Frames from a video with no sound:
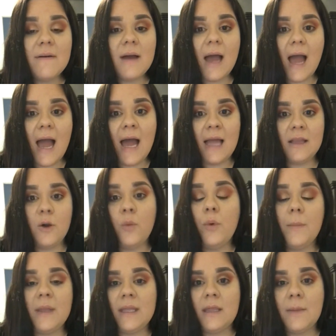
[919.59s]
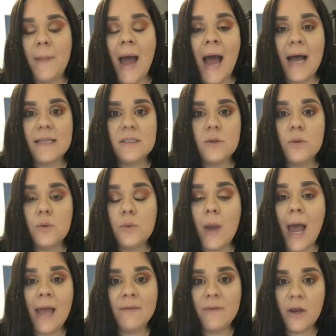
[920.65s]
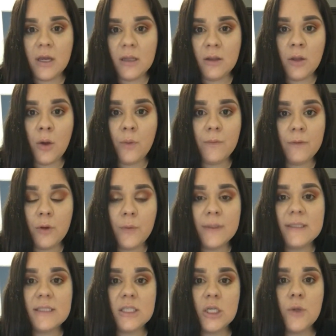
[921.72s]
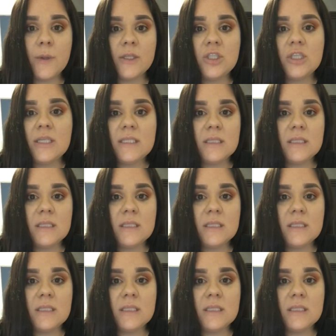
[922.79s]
I've had a woman in the past who had very low fluids too,